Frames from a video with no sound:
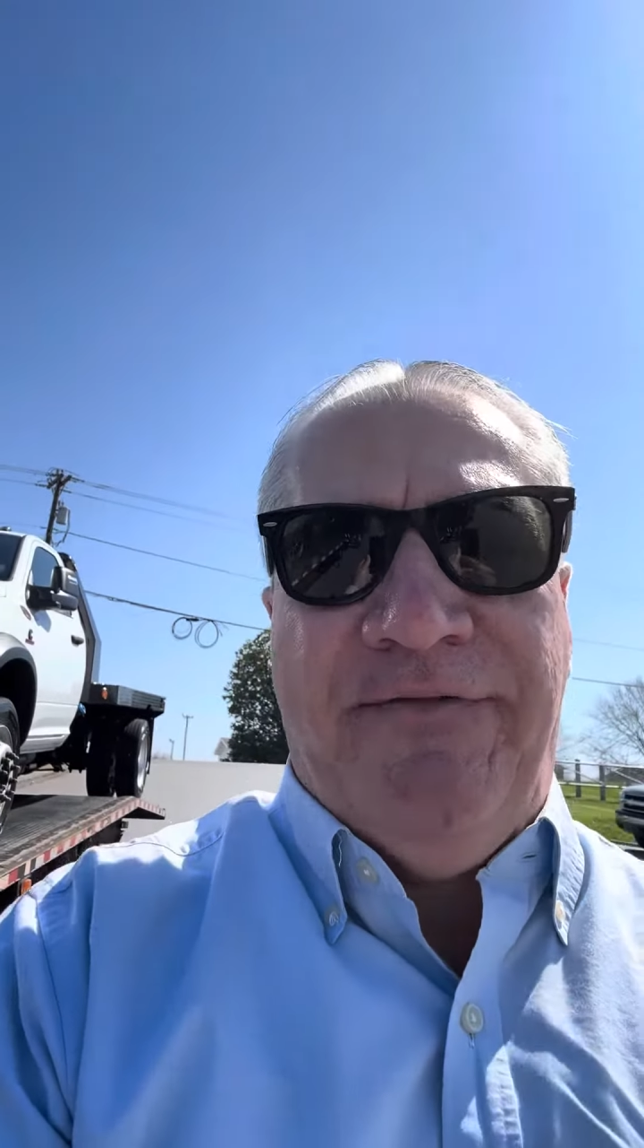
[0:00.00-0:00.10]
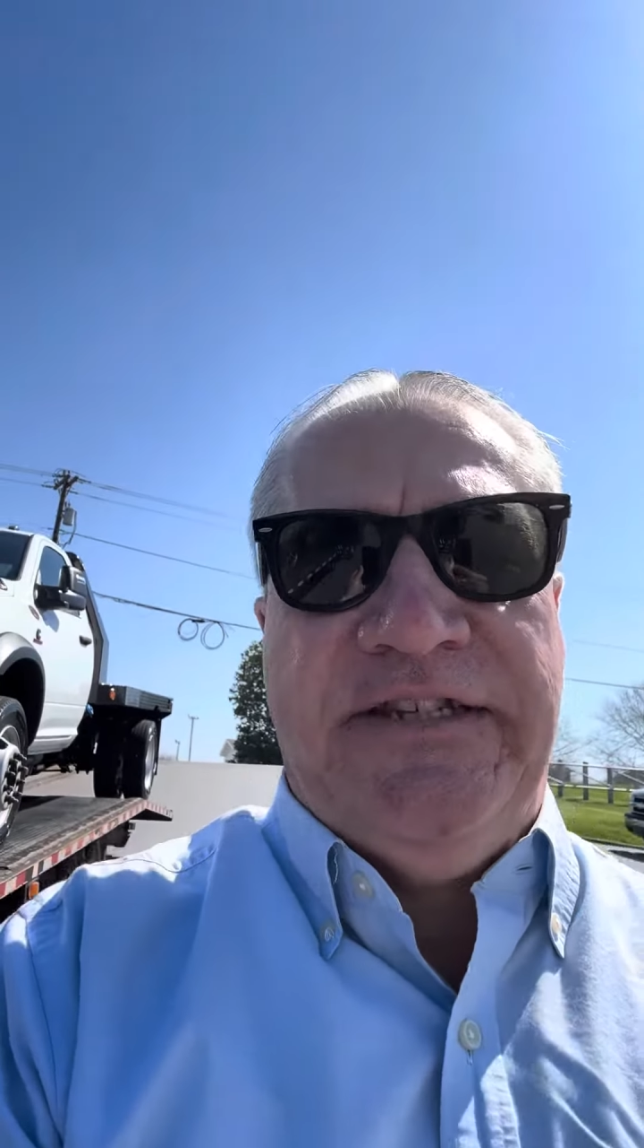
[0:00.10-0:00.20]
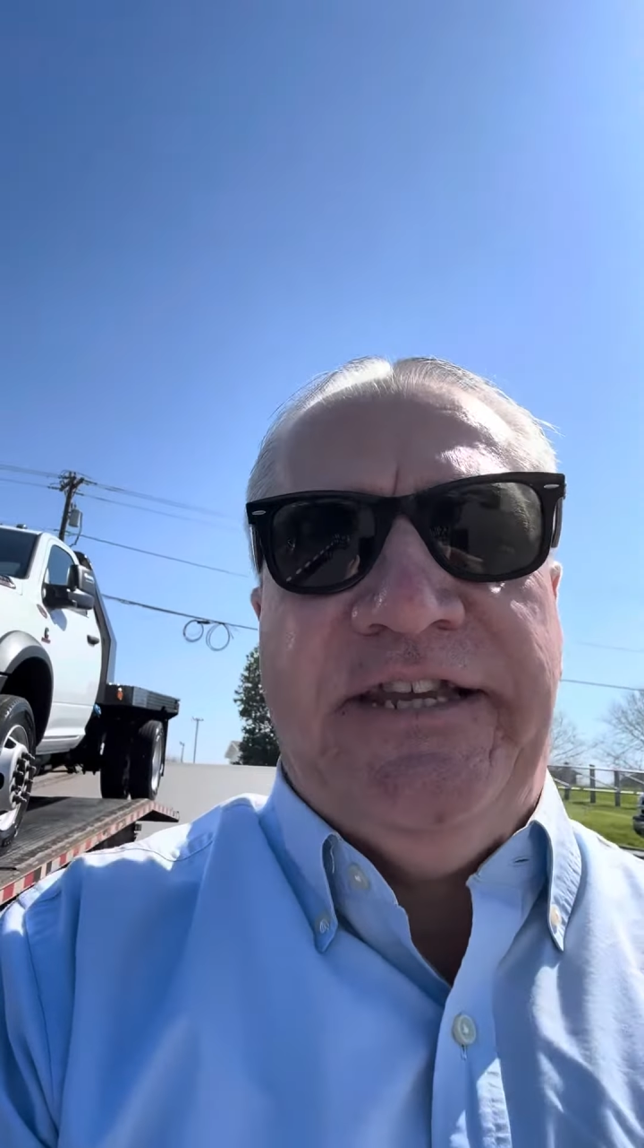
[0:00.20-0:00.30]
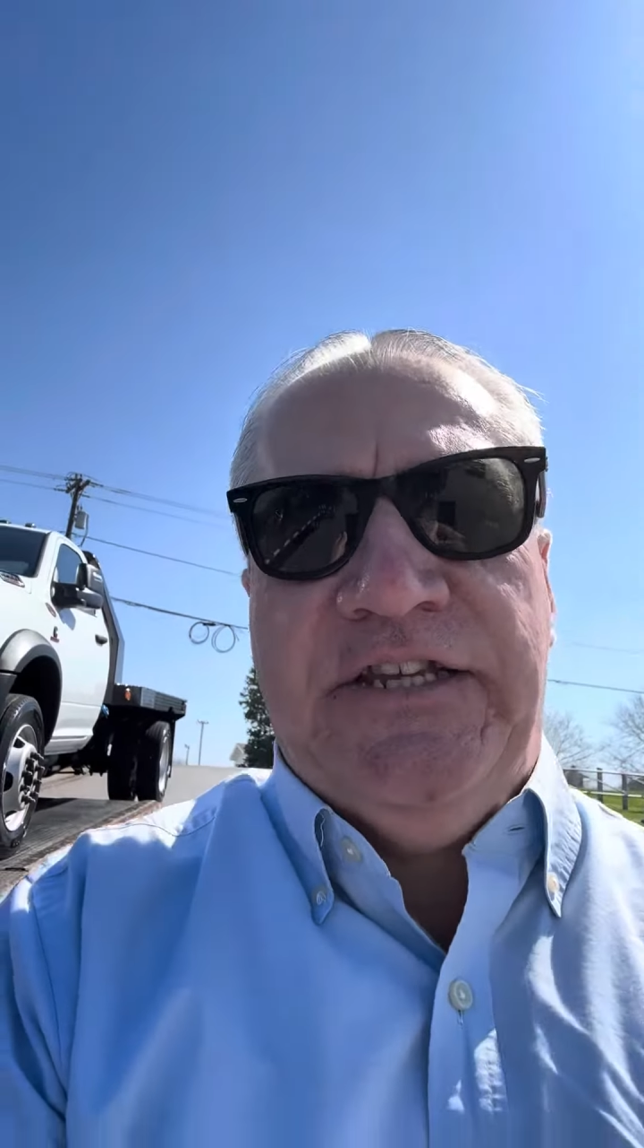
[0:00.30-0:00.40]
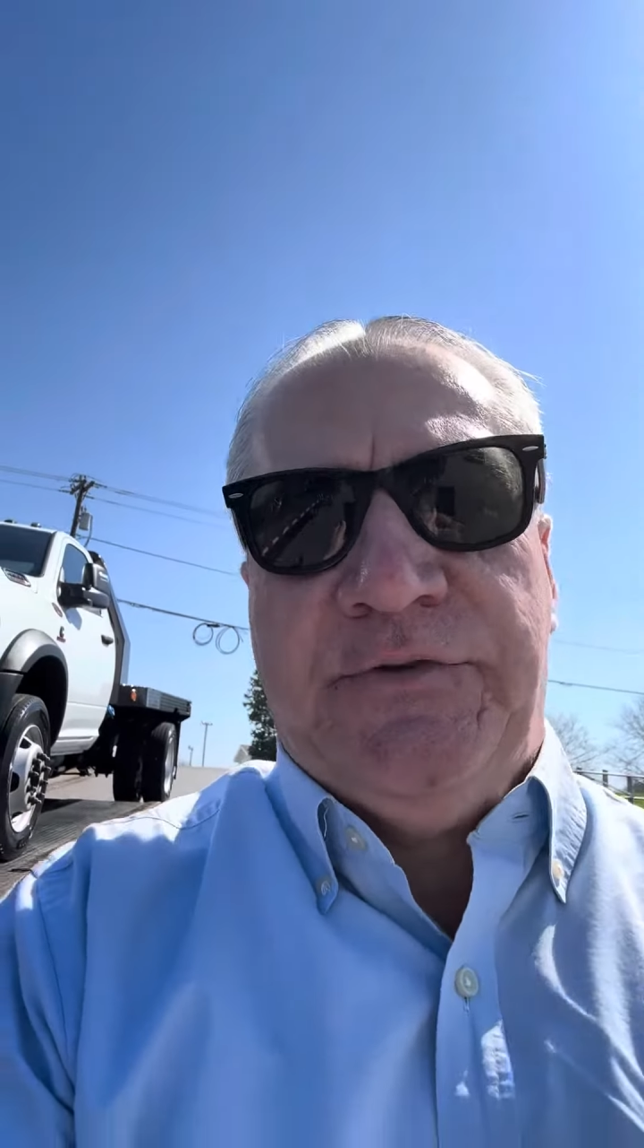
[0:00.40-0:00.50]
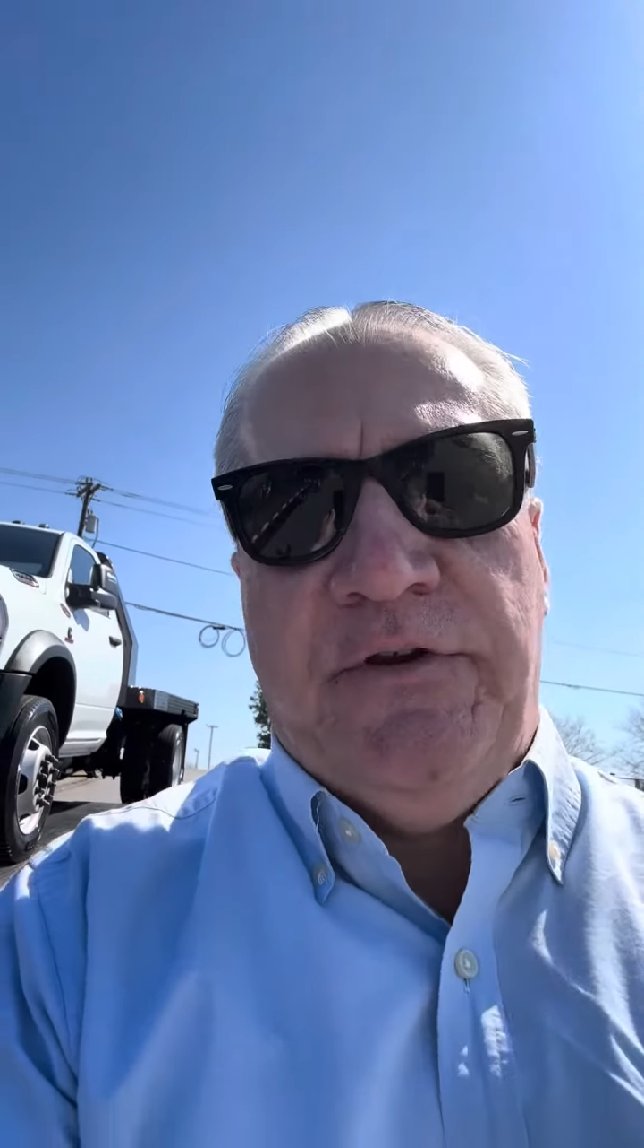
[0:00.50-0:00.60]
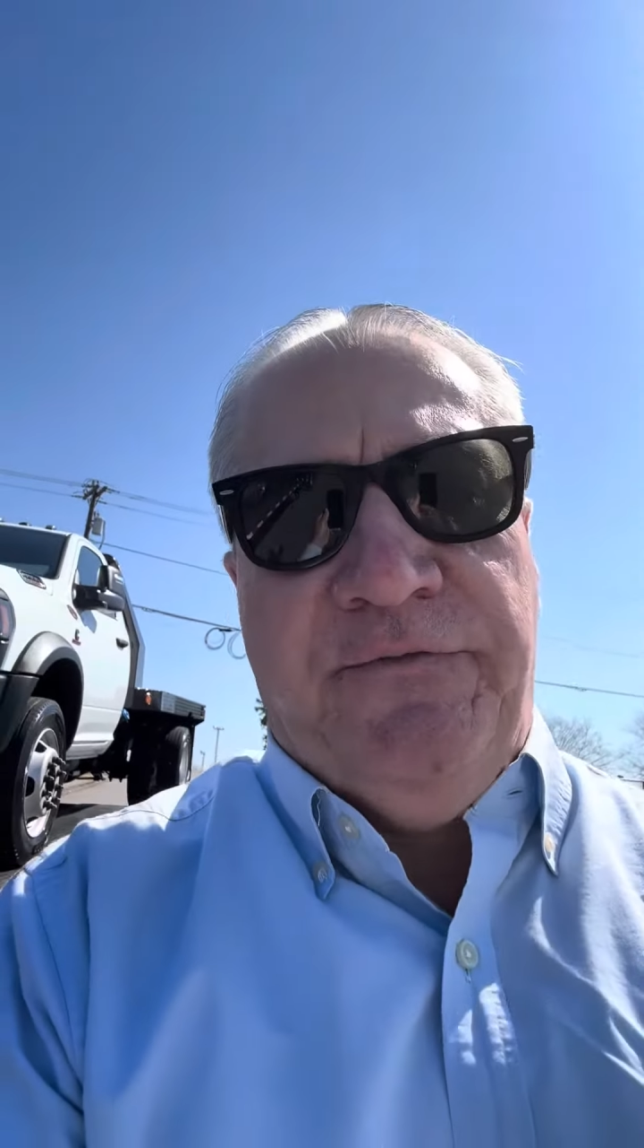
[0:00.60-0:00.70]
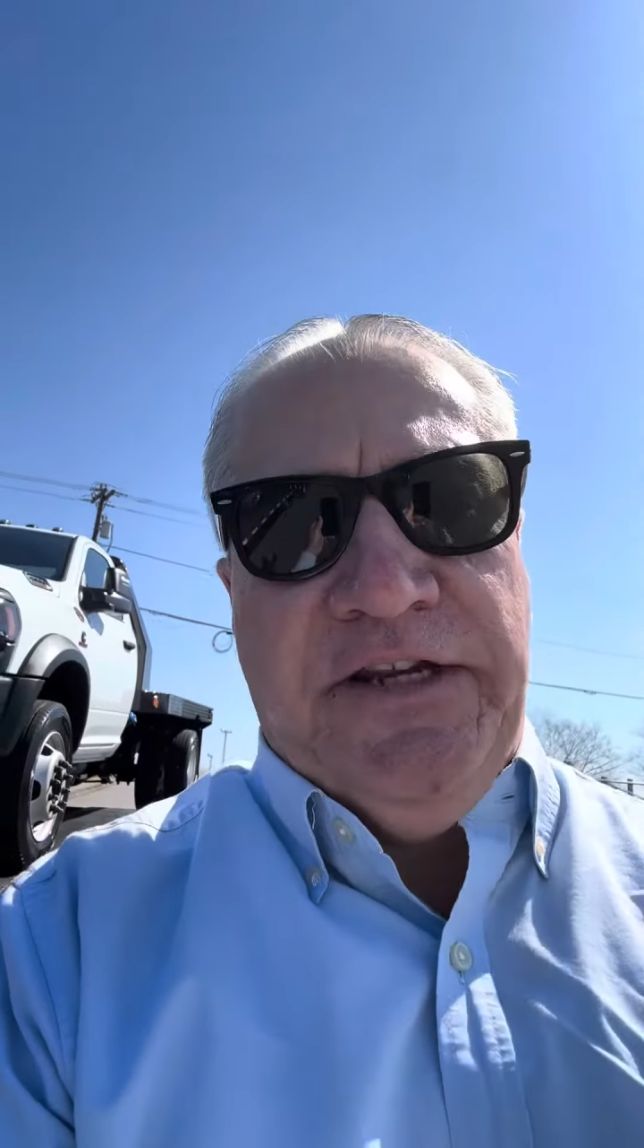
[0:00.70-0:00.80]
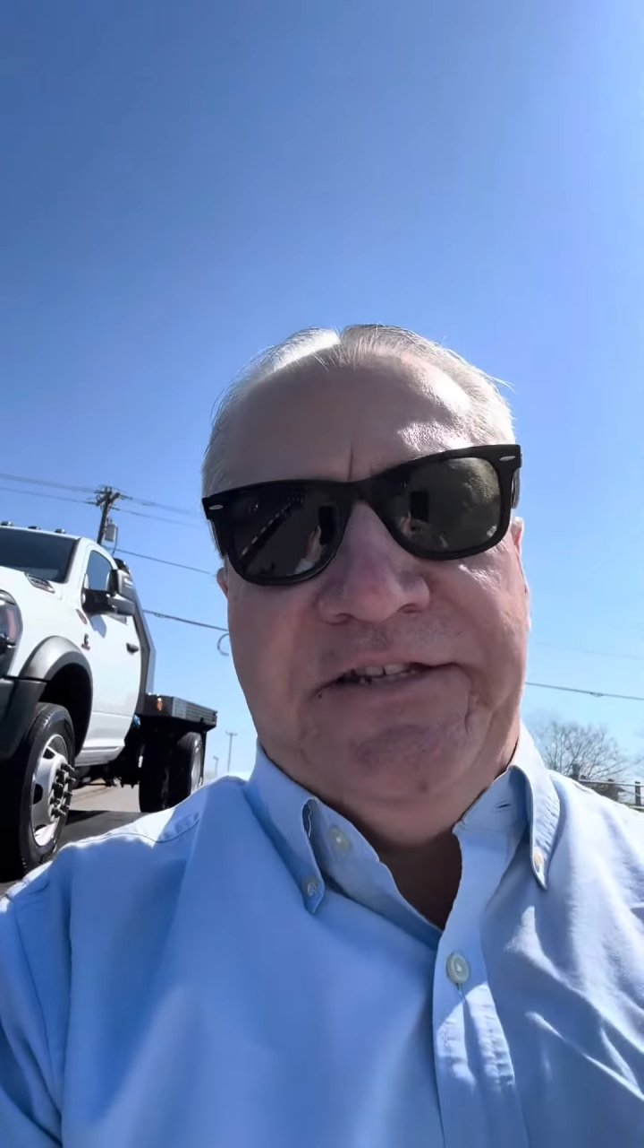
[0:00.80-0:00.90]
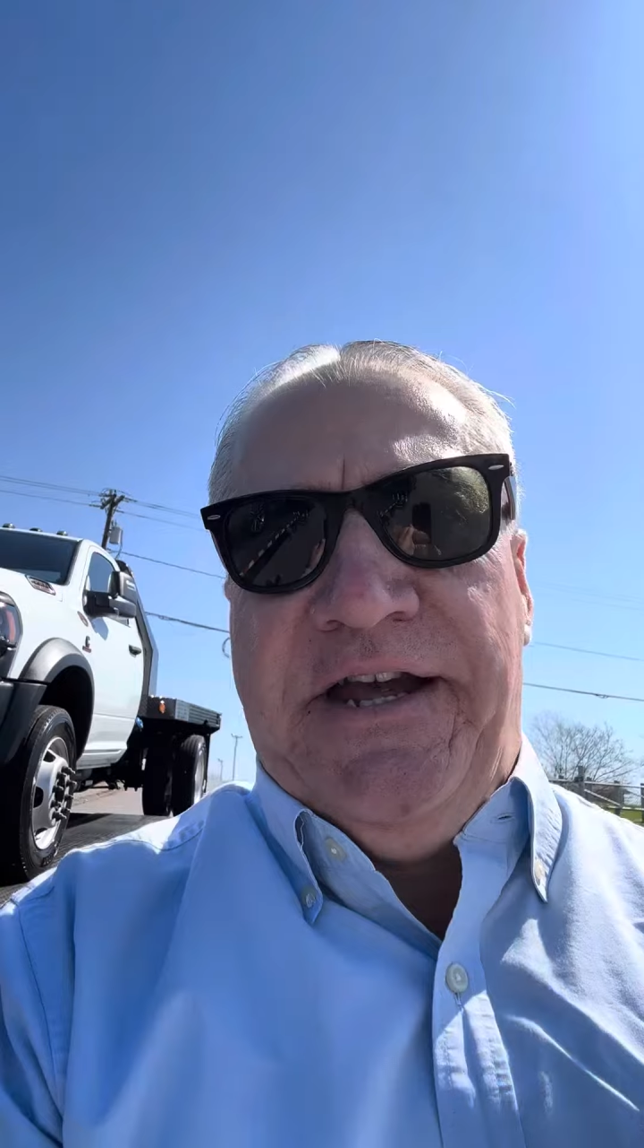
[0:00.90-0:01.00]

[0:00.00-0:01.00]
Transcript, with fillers: accessory fees,